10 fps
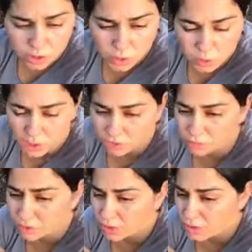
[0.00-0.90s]
So
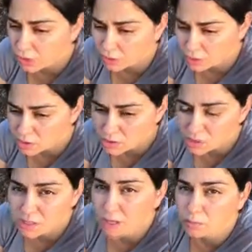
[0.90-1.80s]
whenever you need carrots, you
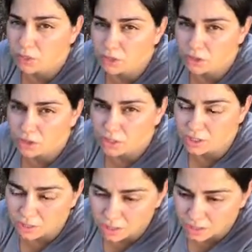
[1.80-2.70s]
just come to your
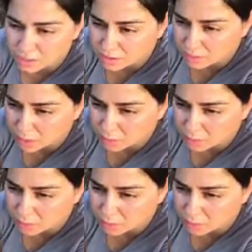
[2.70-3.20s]
garden and